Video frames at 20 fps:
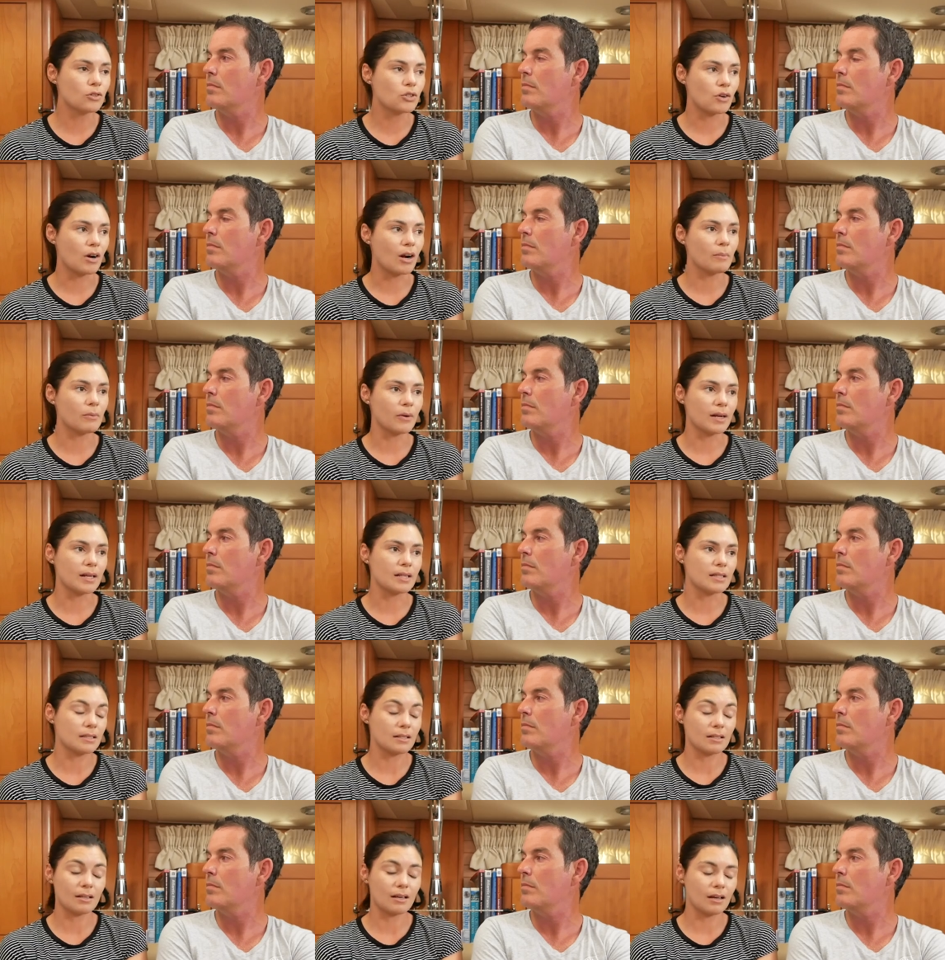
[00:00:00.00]
Speaker 1: trimarans,
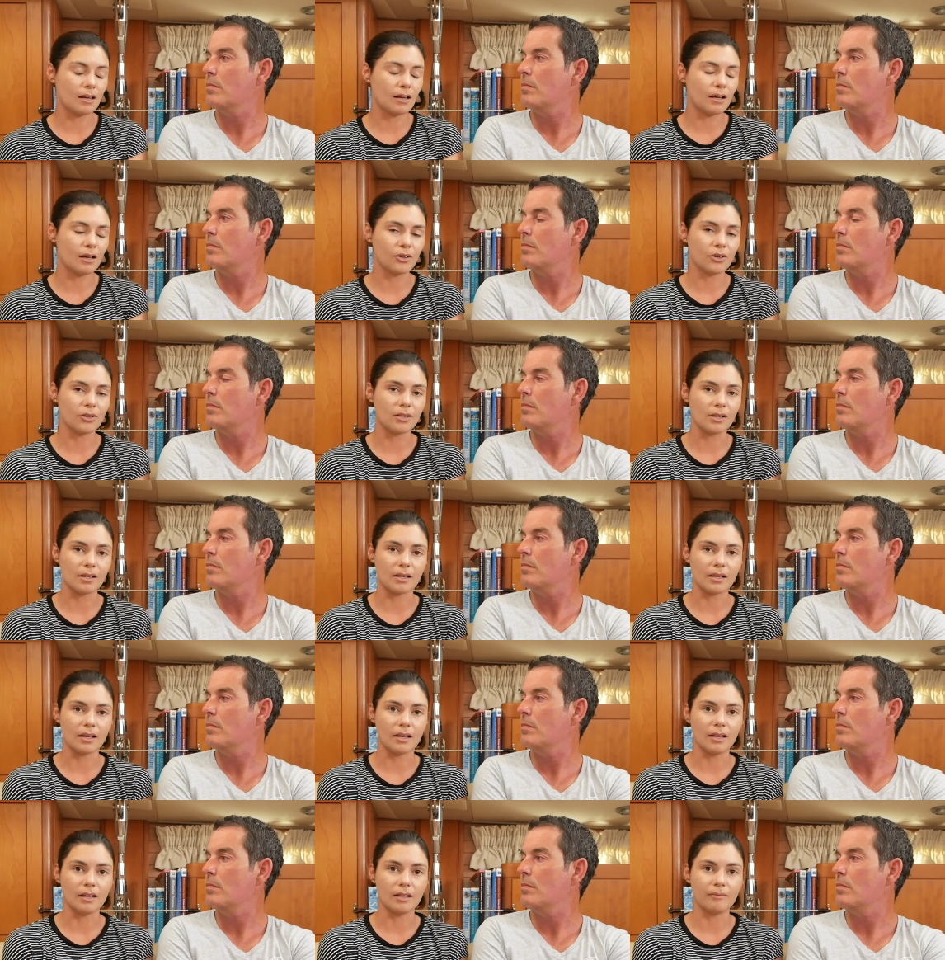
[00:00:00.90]
I know that
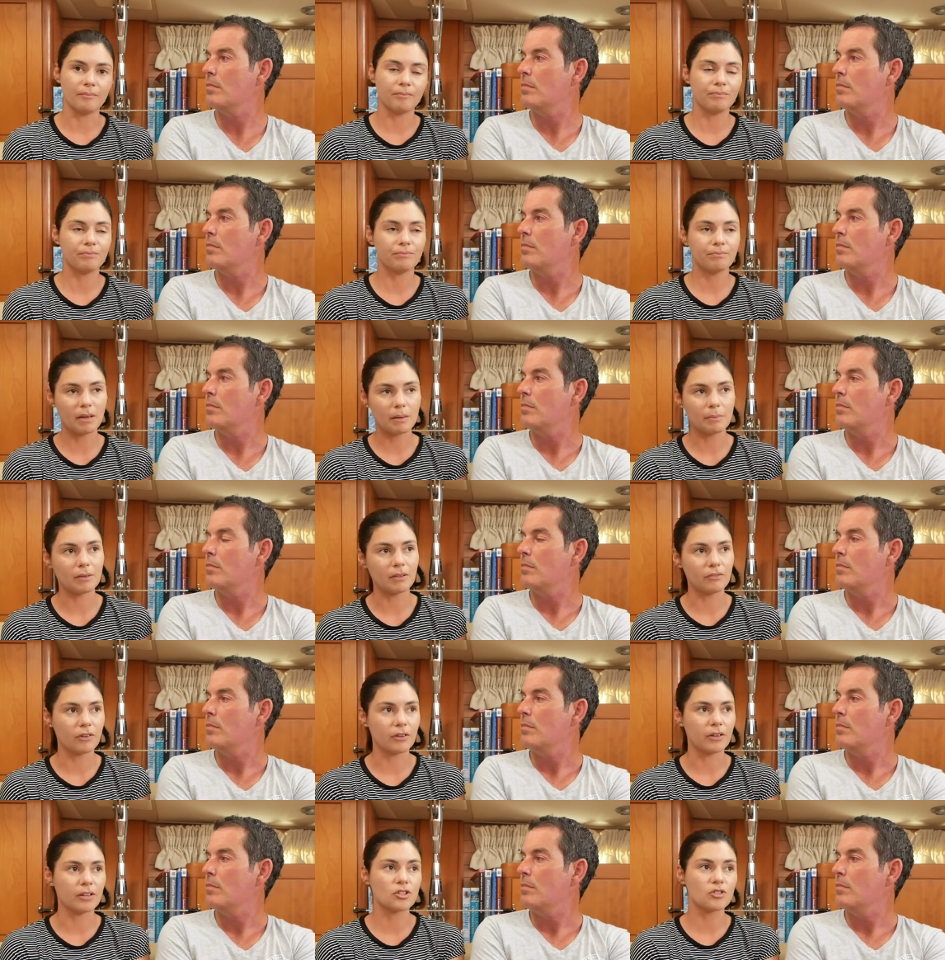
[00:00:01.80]
they're people are
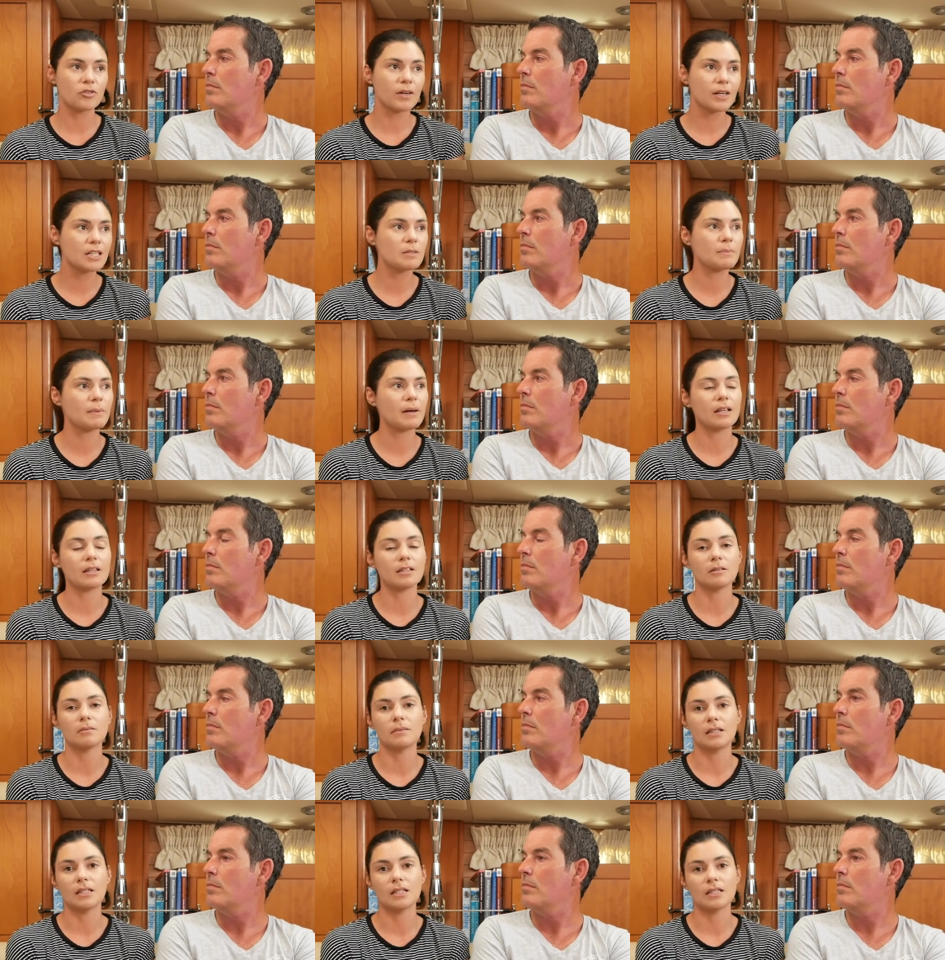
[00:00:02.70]
very intrigued about them,
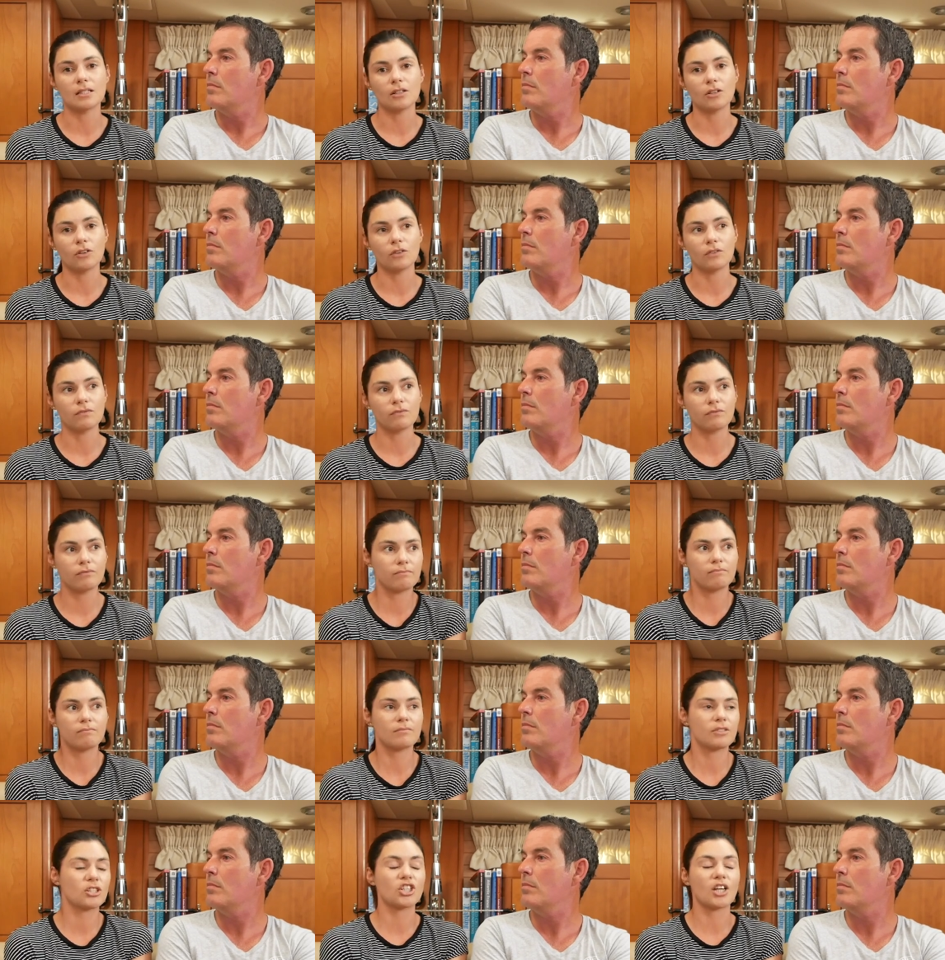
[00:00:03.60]
and there's a lot of
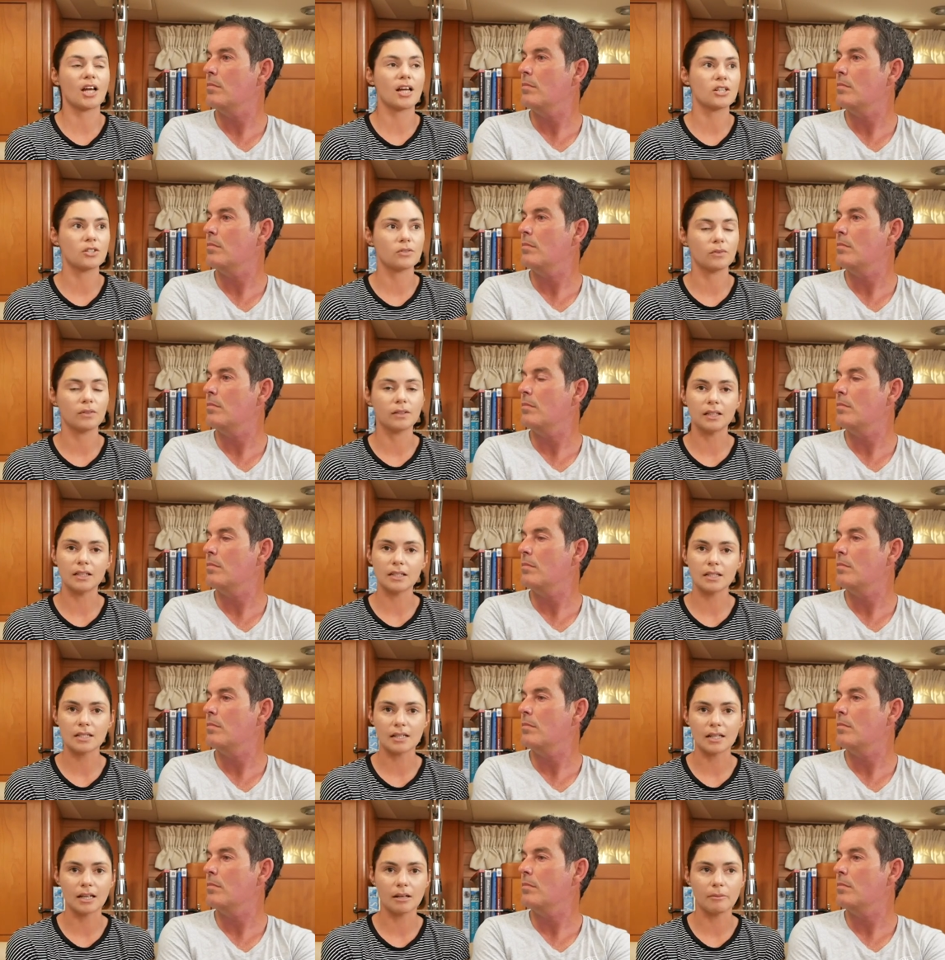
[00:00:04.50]
chatter on the
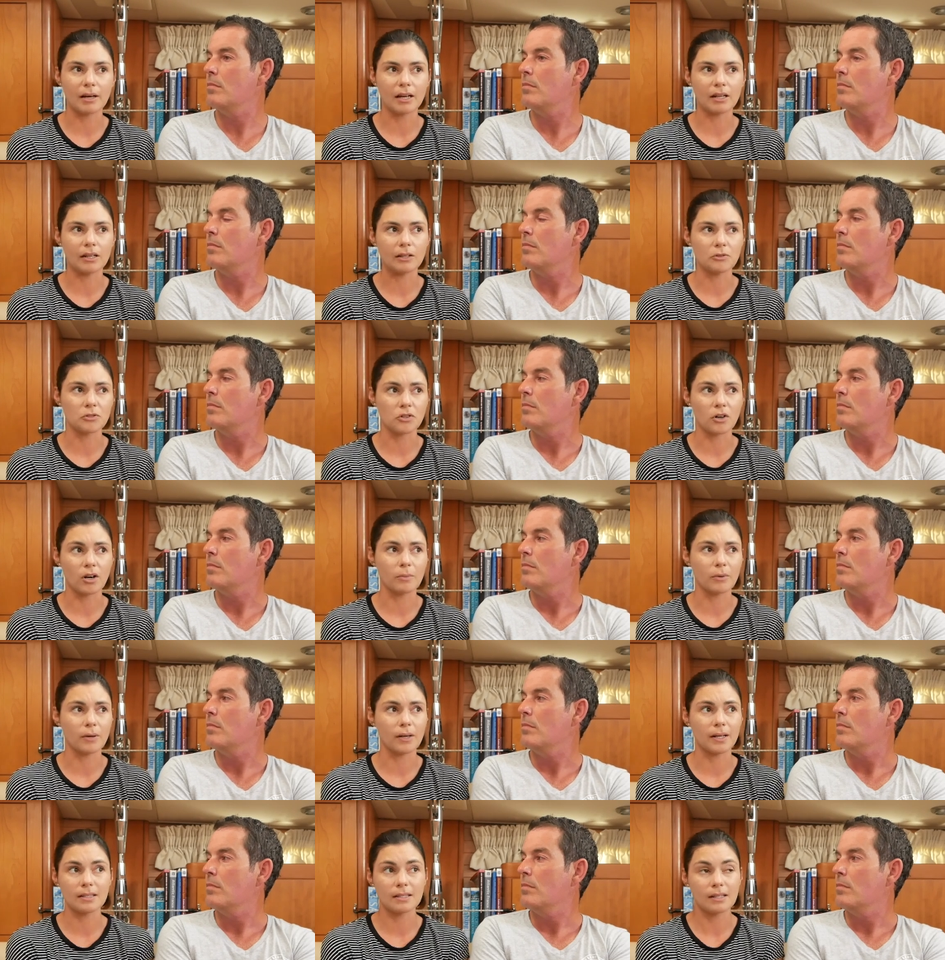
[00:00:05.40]
internet about Neel
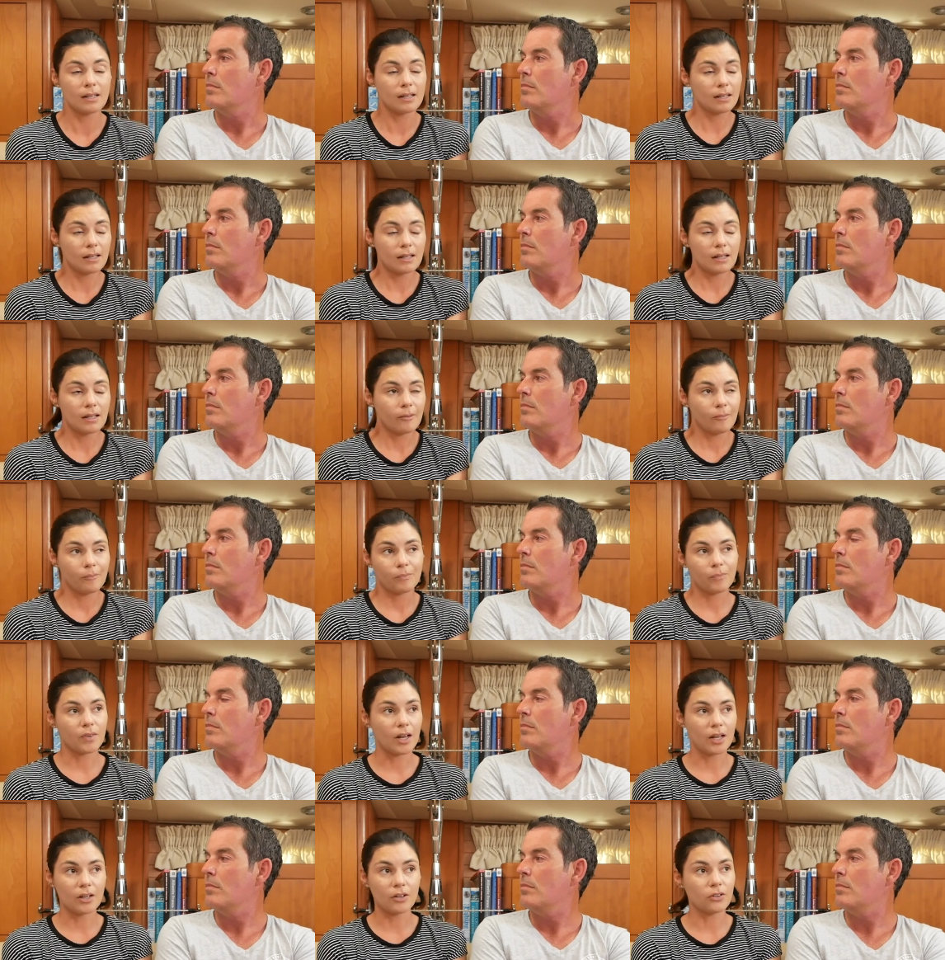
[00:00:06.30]
trimarans.
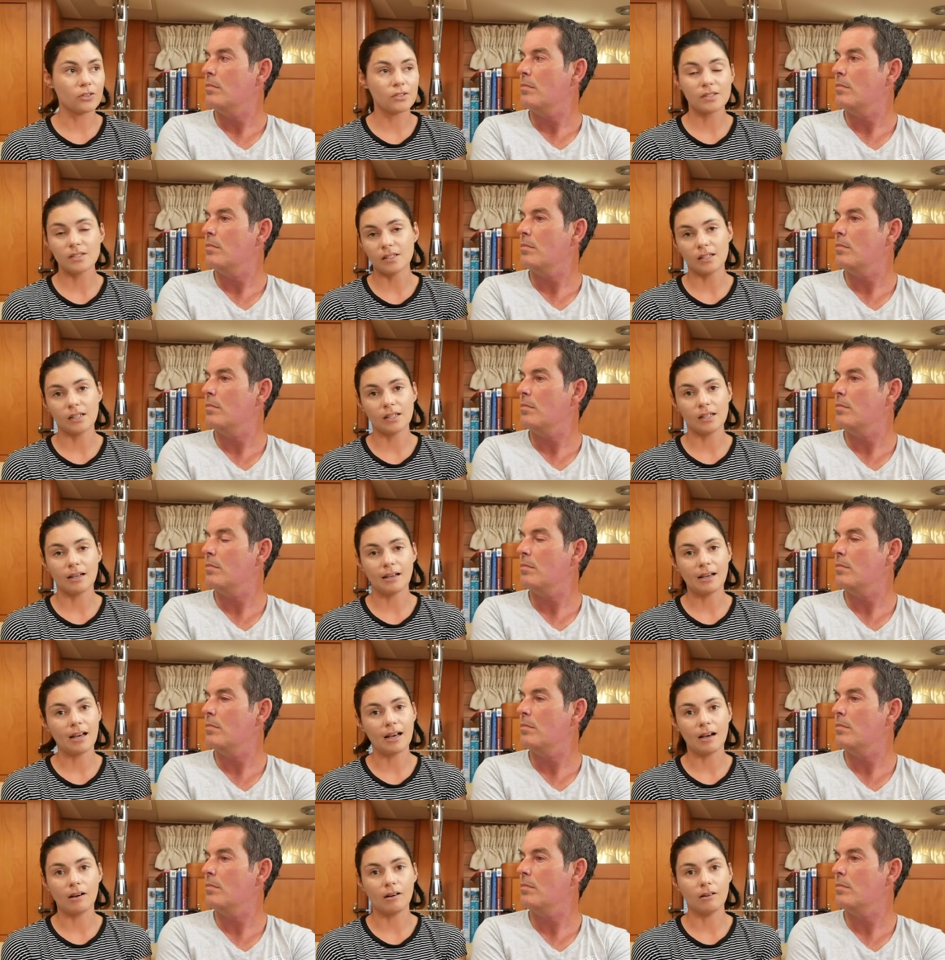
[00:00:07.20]
I don't see
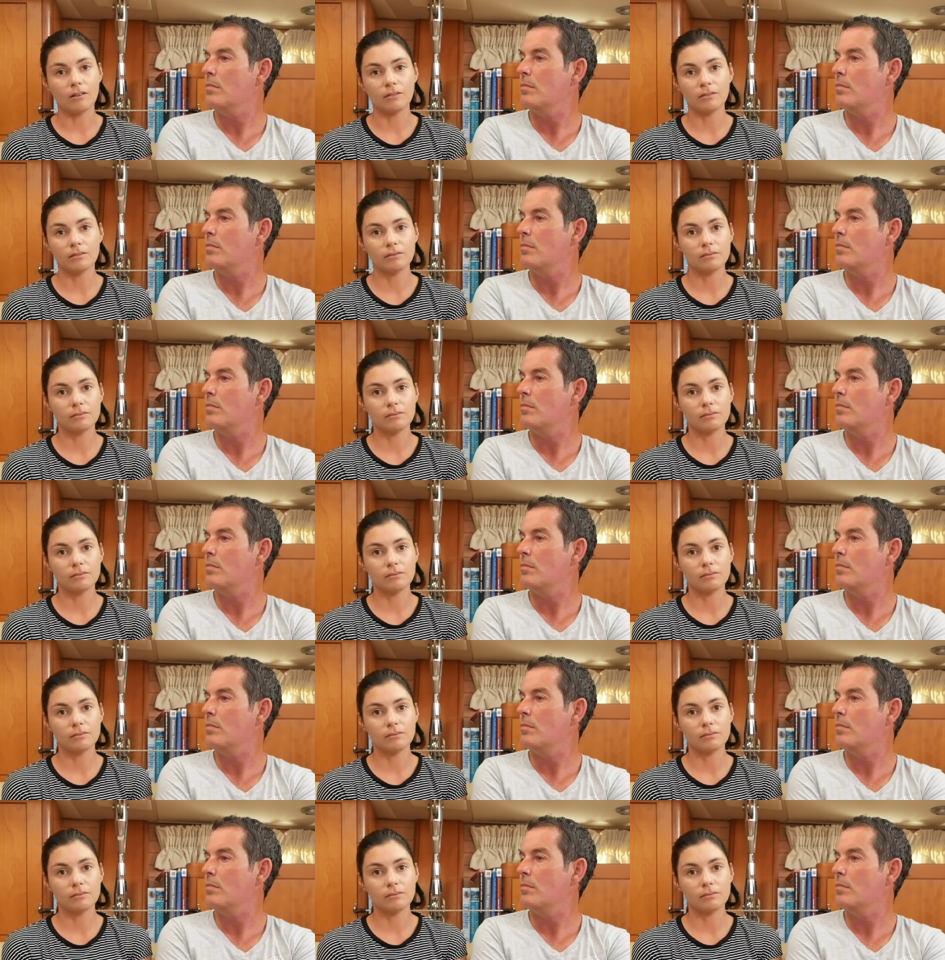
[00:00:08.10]
how